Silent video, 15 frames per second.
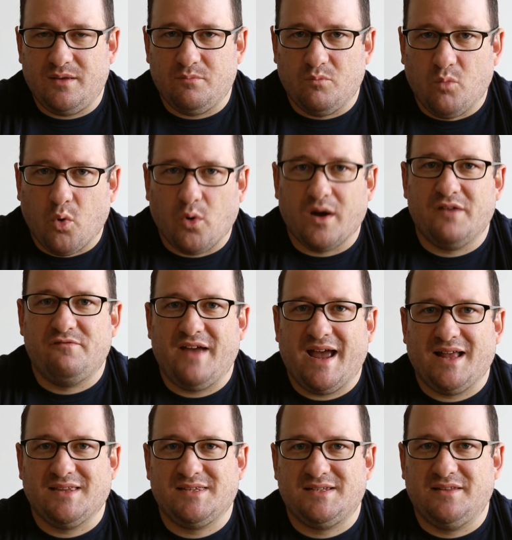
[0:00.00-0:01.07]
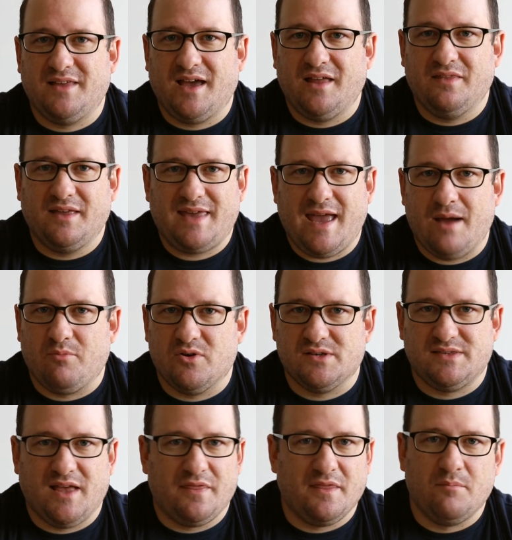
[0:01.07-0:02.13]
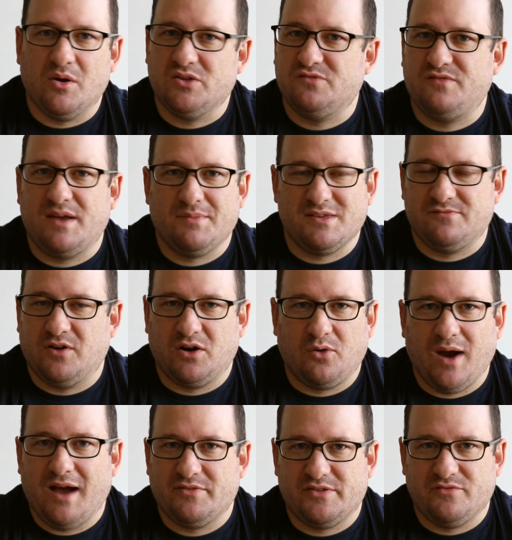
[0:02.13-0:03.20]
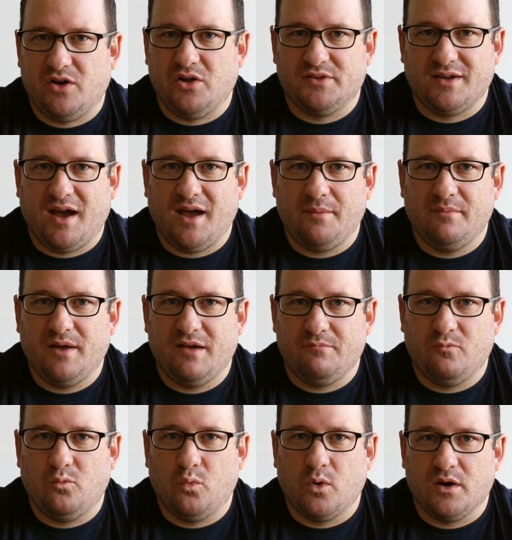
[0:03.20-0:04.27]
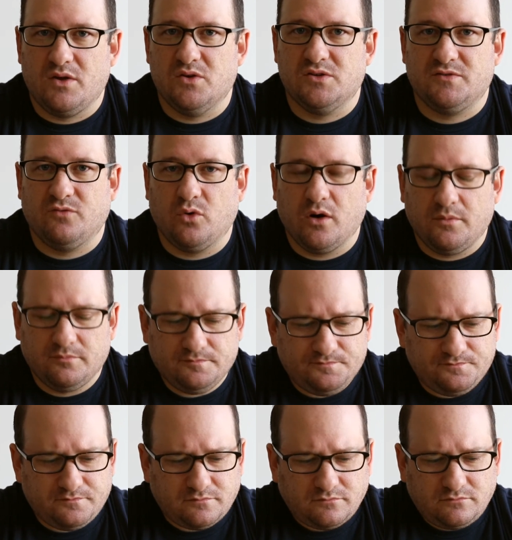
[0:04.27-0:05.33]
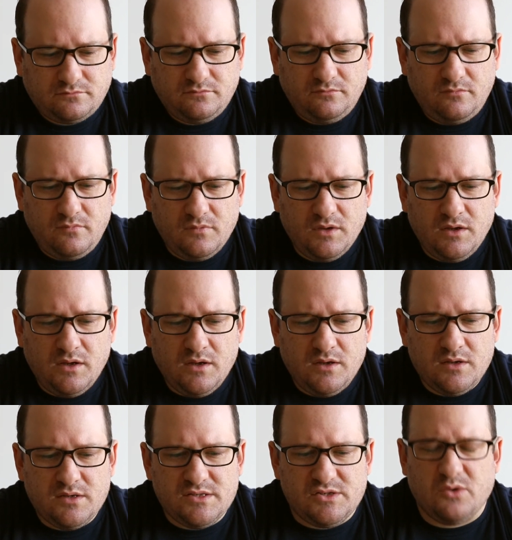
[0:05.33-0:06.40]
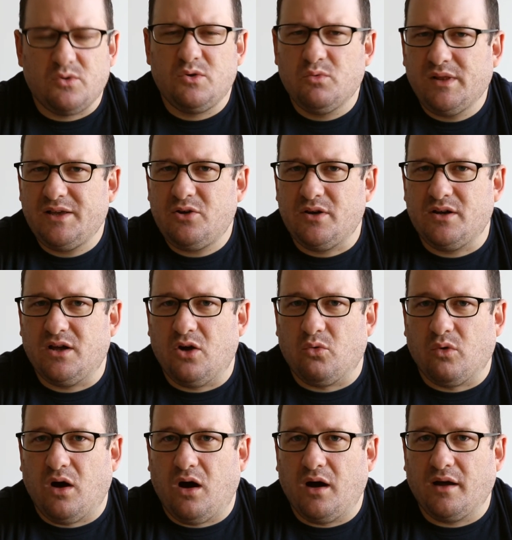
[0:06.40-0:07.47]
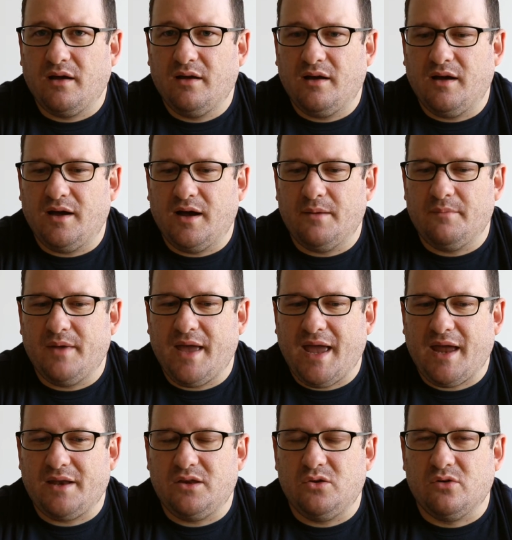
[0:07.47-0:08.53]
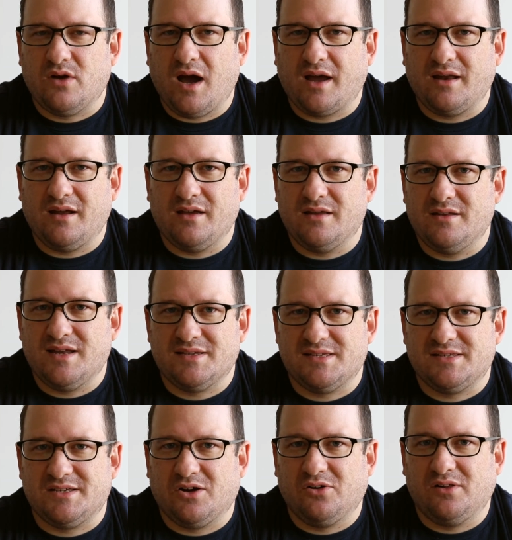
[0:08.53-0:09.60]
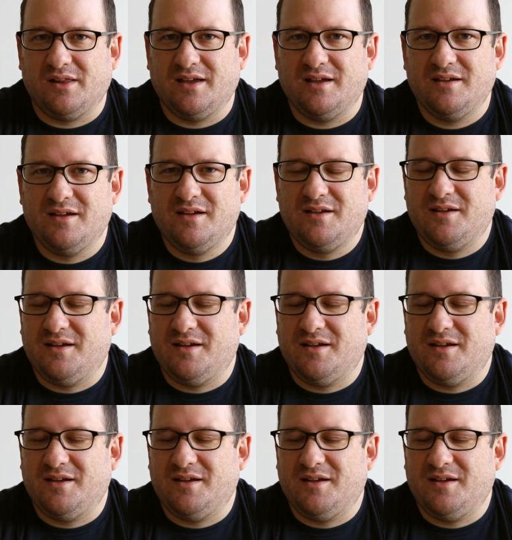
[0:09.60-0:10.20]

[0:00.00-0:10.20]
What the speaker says: more advanced than the cameras that the most famous photographs of all time were used for. So you really couldn't go wrong, and you're not going to necessarily